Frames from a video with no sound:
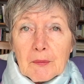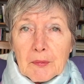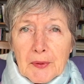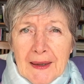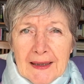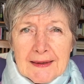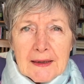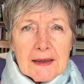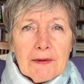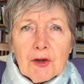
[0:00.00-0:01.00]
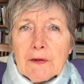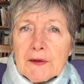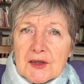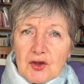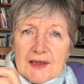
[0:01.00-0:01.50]
Bring it in, even
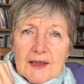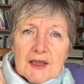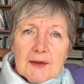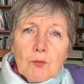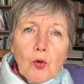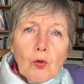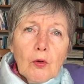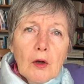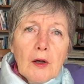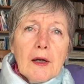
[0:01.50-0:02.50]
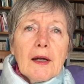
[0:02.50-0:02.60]
if it's just in small